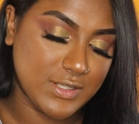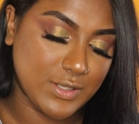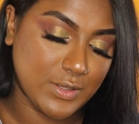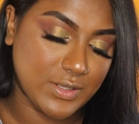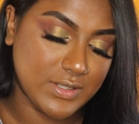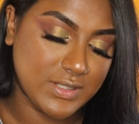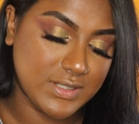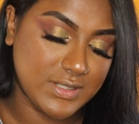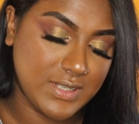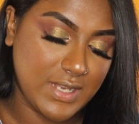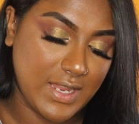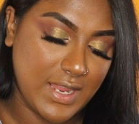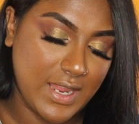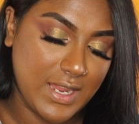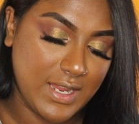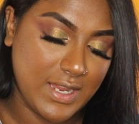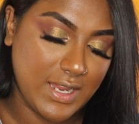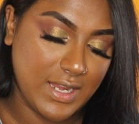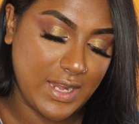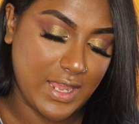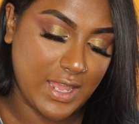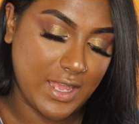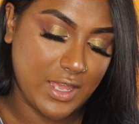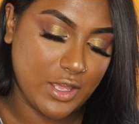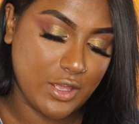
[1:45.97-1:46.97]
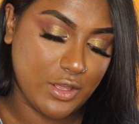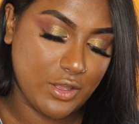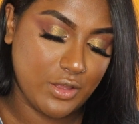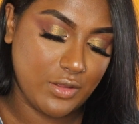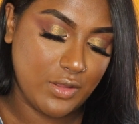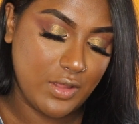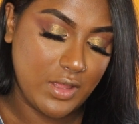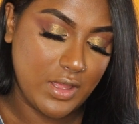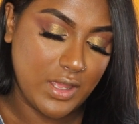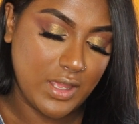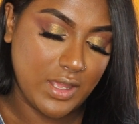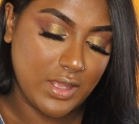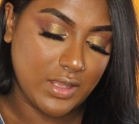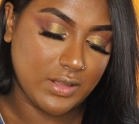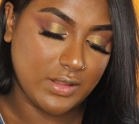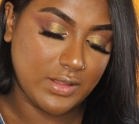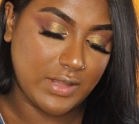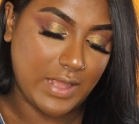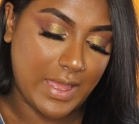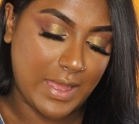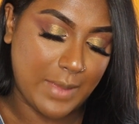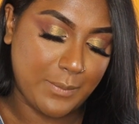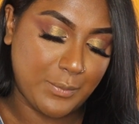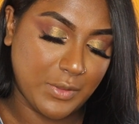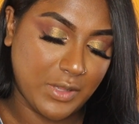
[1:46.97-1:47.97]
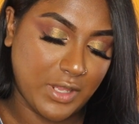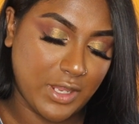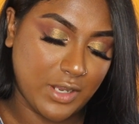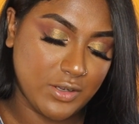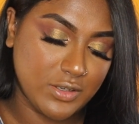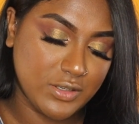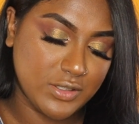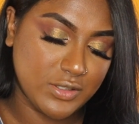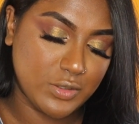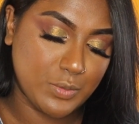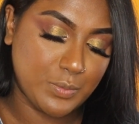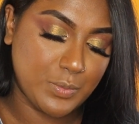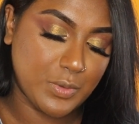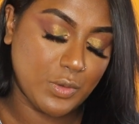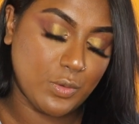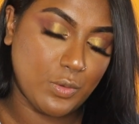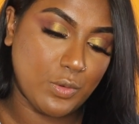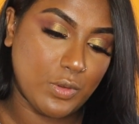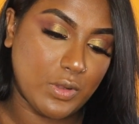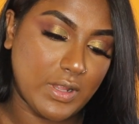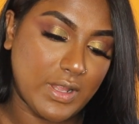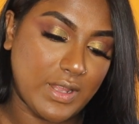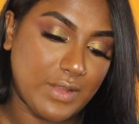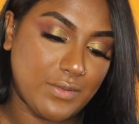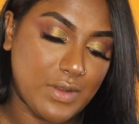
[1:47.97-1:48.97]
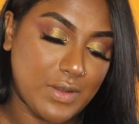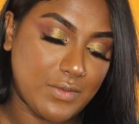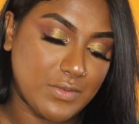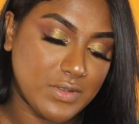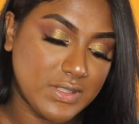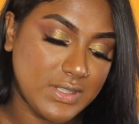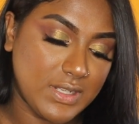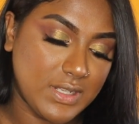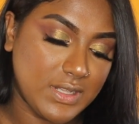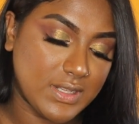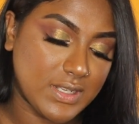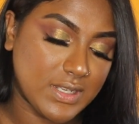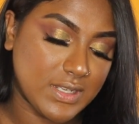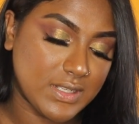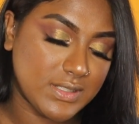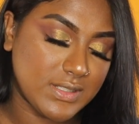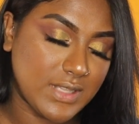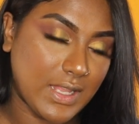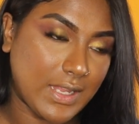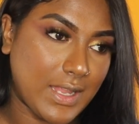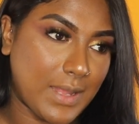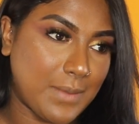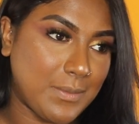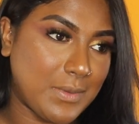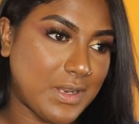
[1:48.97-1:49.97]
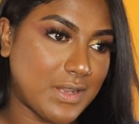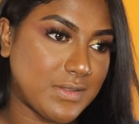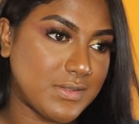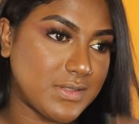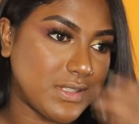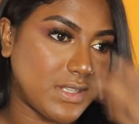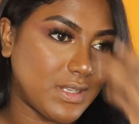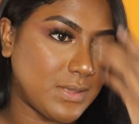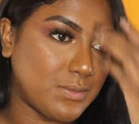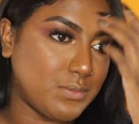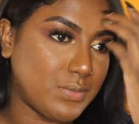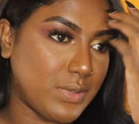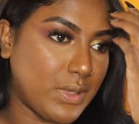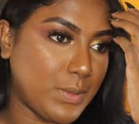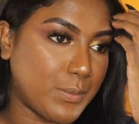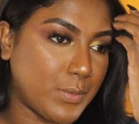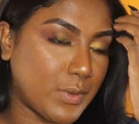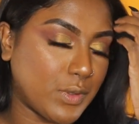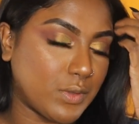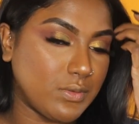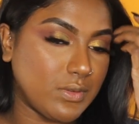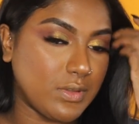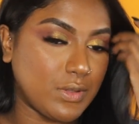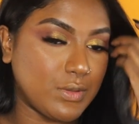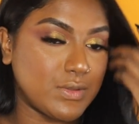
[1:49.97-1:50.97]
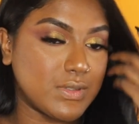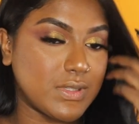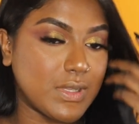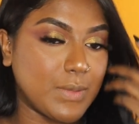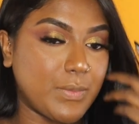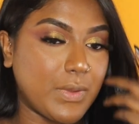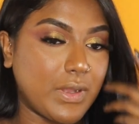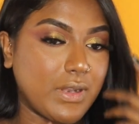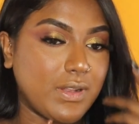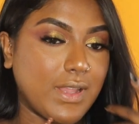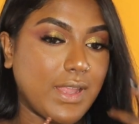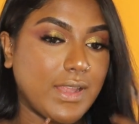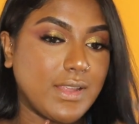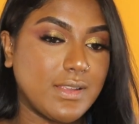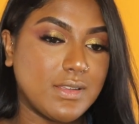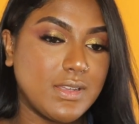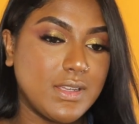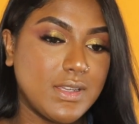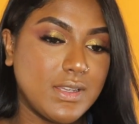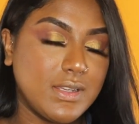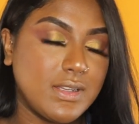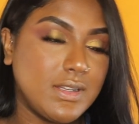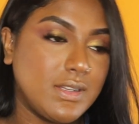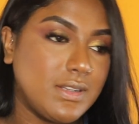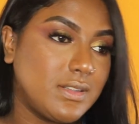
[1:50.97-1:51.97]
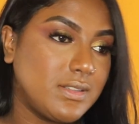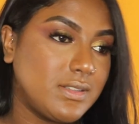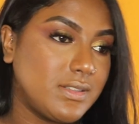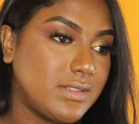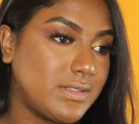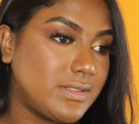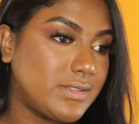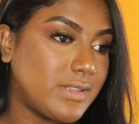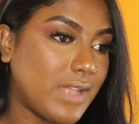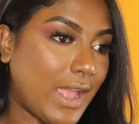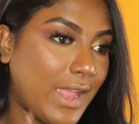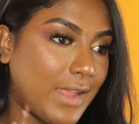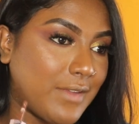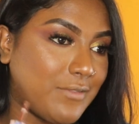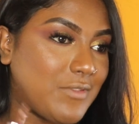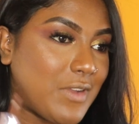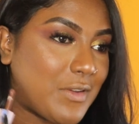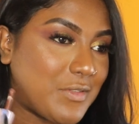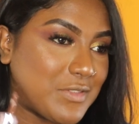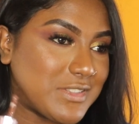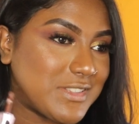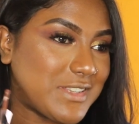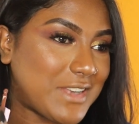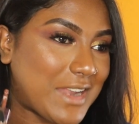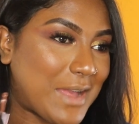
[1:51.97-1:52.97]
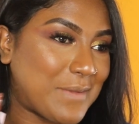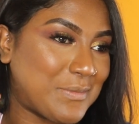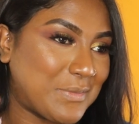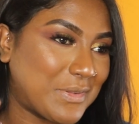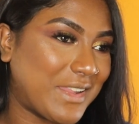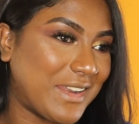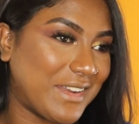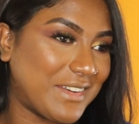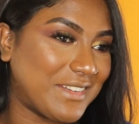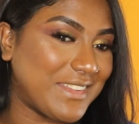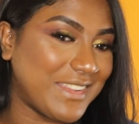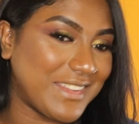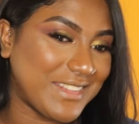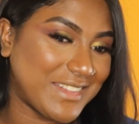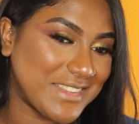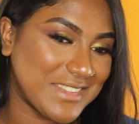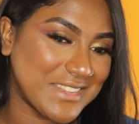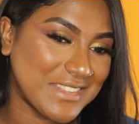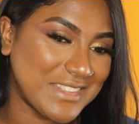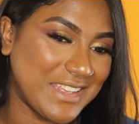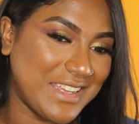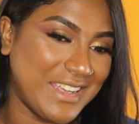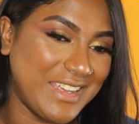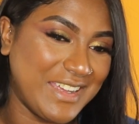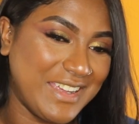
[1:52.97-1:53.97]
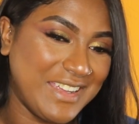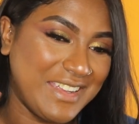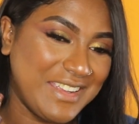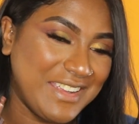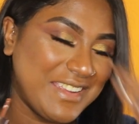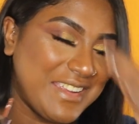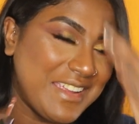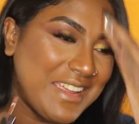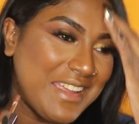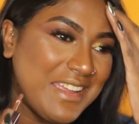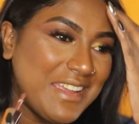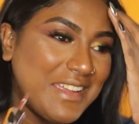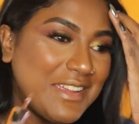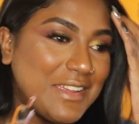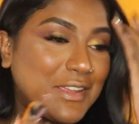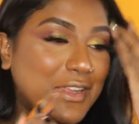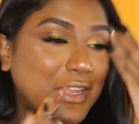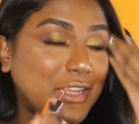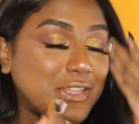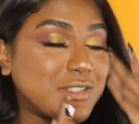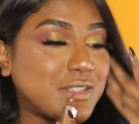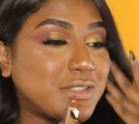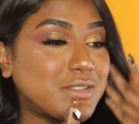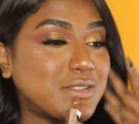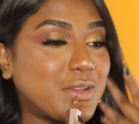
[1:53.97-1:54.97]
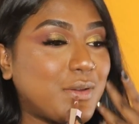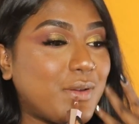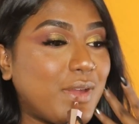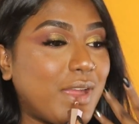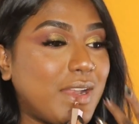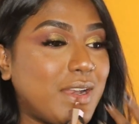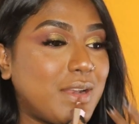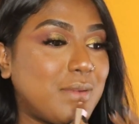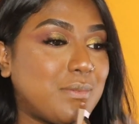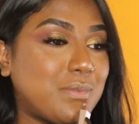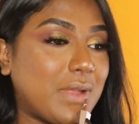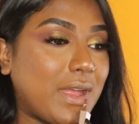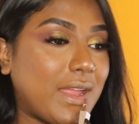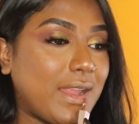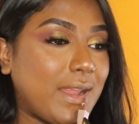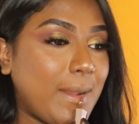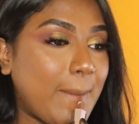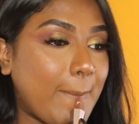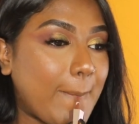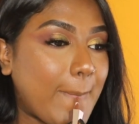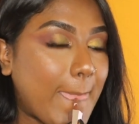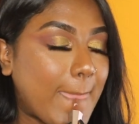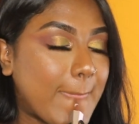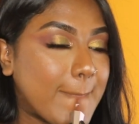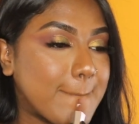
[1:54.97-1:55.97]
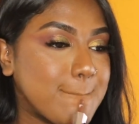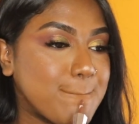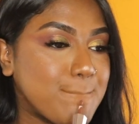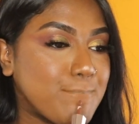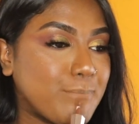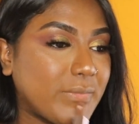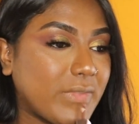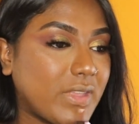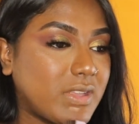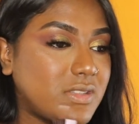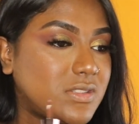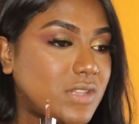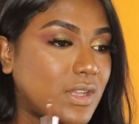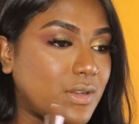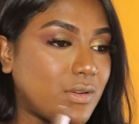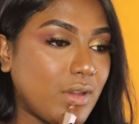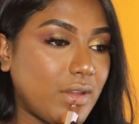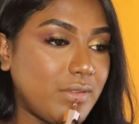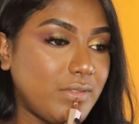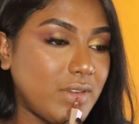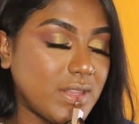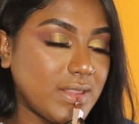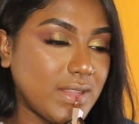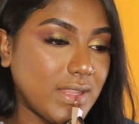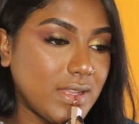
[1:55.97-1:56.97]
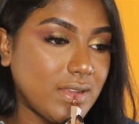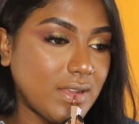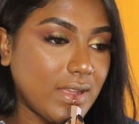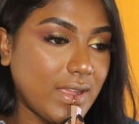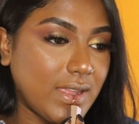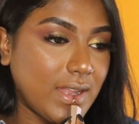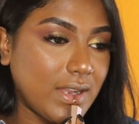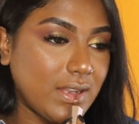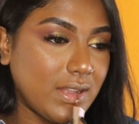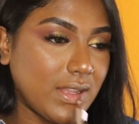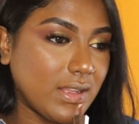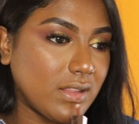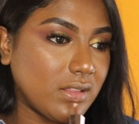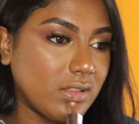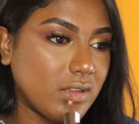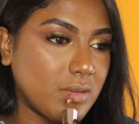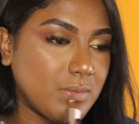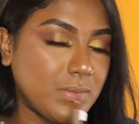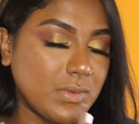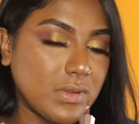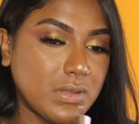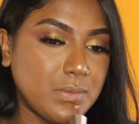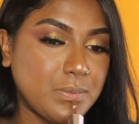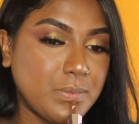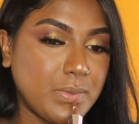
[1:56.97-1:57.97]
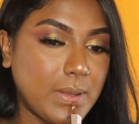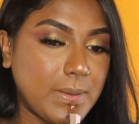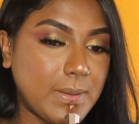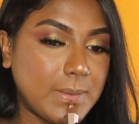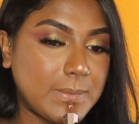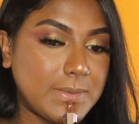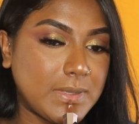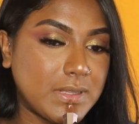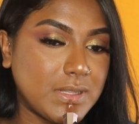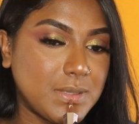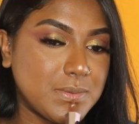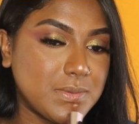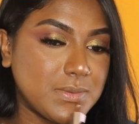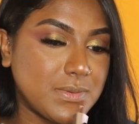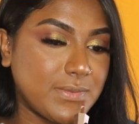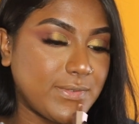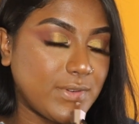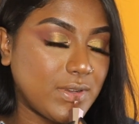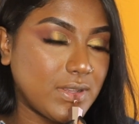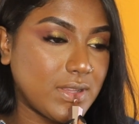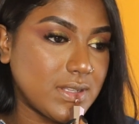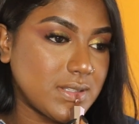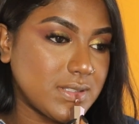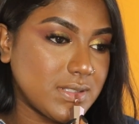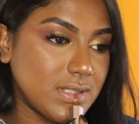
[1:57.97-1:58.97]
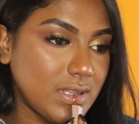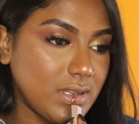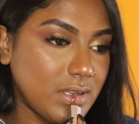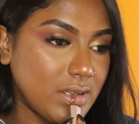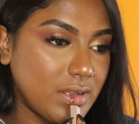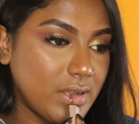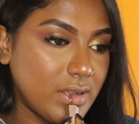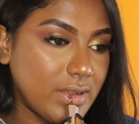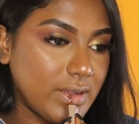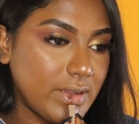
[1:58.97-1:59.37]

So let's take it out. The applicator is super cool. I have never seen this. Like, I mean, I've seen people use it, but like, I've never seen an applicator like this. Okay, so let's go ahead and apply it. So I don't have anything. I had like a little bit of lip balm on my lips before. That's it.